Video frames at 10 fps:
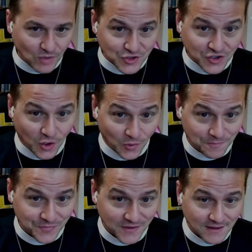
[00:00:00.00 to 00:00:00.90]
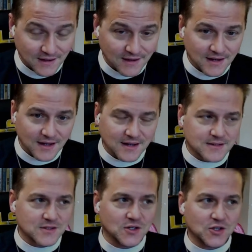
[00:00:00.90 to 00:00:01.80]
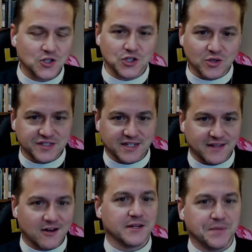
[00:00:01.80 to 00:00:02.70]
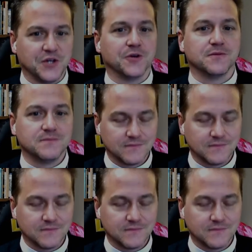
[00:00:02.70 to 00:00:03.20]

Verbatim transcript: So you're sitting there in the pew,